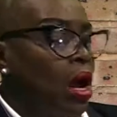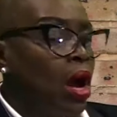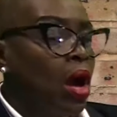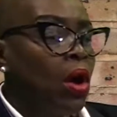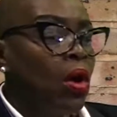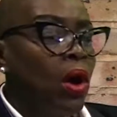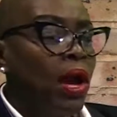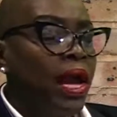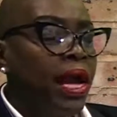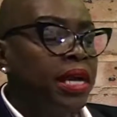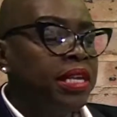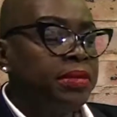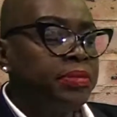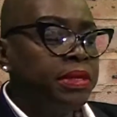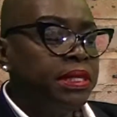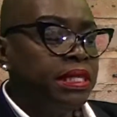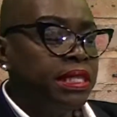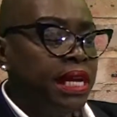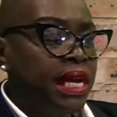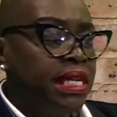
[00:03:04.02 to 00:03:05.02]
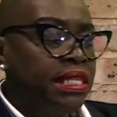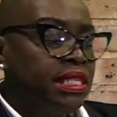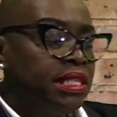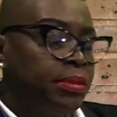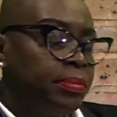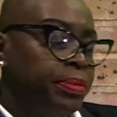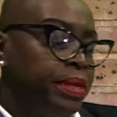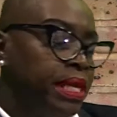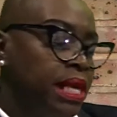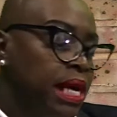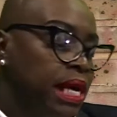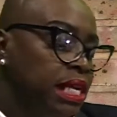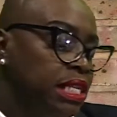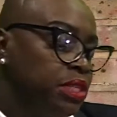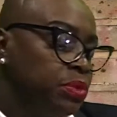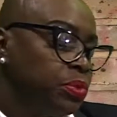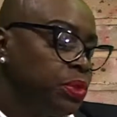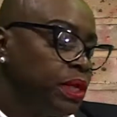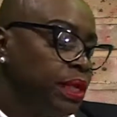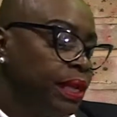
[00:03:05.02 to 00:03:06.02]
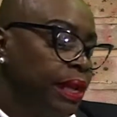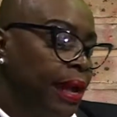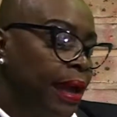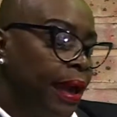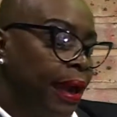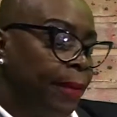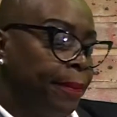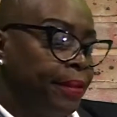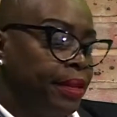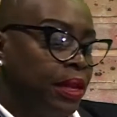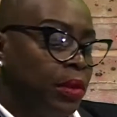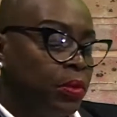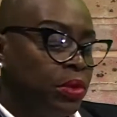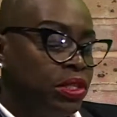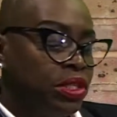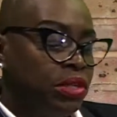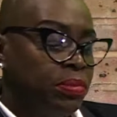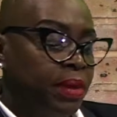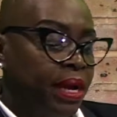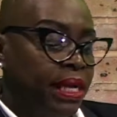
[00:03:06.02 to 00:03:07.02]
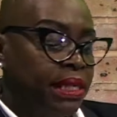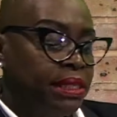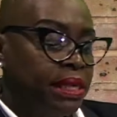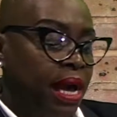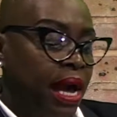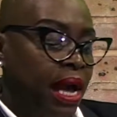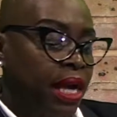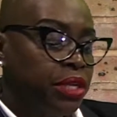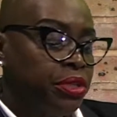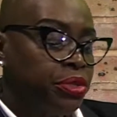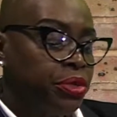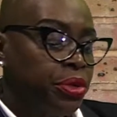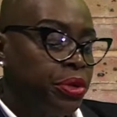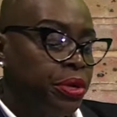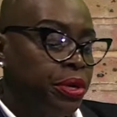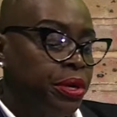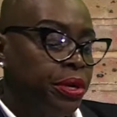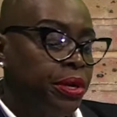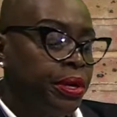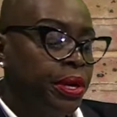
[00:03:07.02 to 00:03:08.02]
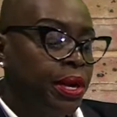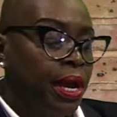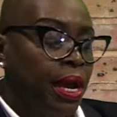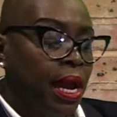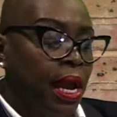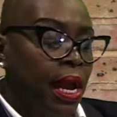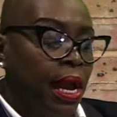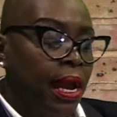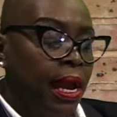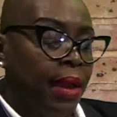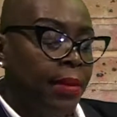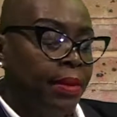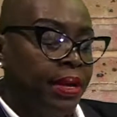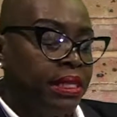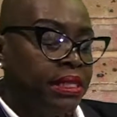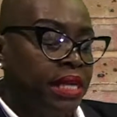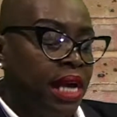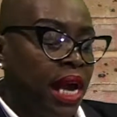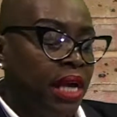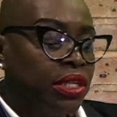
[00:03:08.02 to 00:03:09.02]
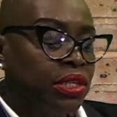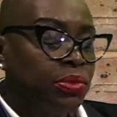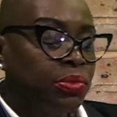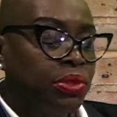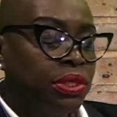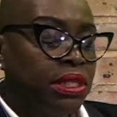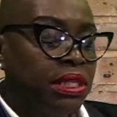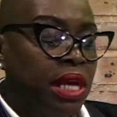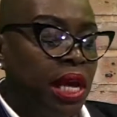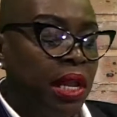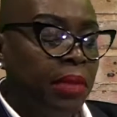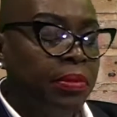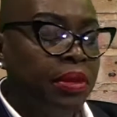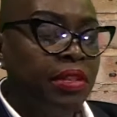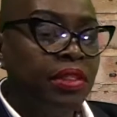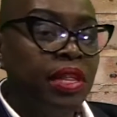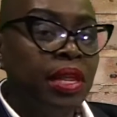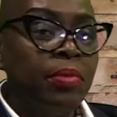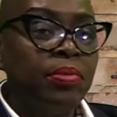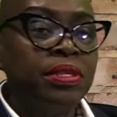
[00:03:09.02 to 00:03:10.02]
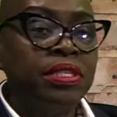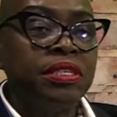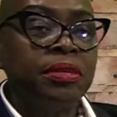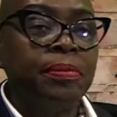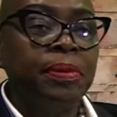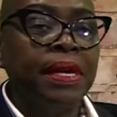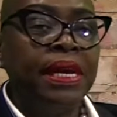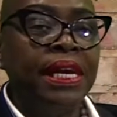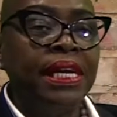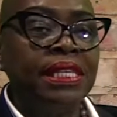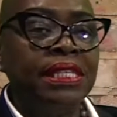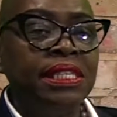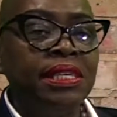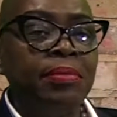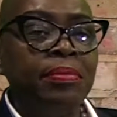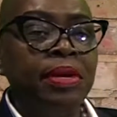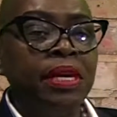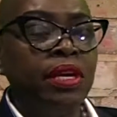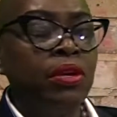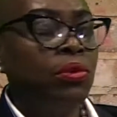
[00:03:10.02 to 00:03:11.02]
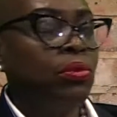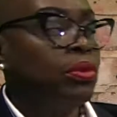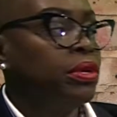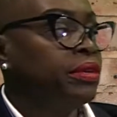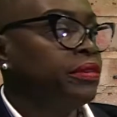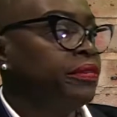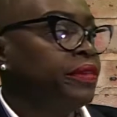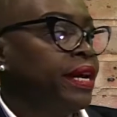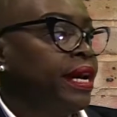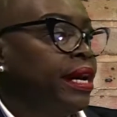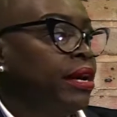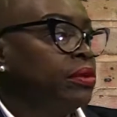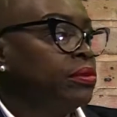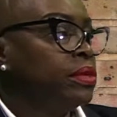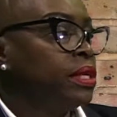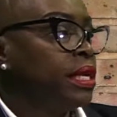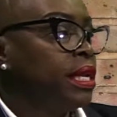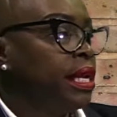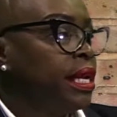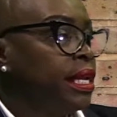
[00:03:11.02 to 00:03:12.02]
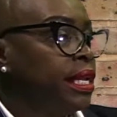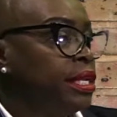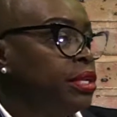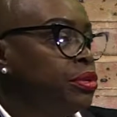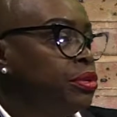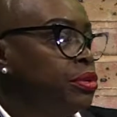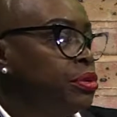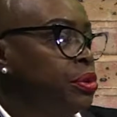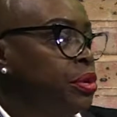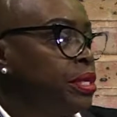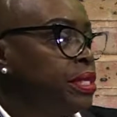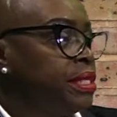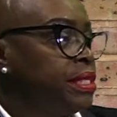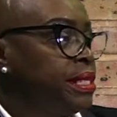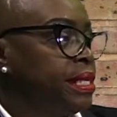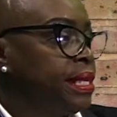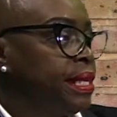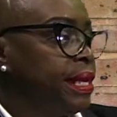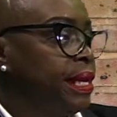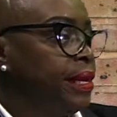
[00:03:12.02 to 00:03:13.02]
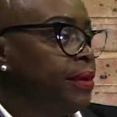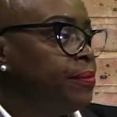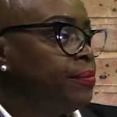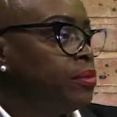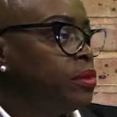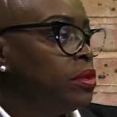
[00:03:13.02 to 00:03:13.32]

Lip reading: Oh, I had to be tested because what had happened, I went to my doctor, and my doctor was telling me there was a pandemic going around in New York City,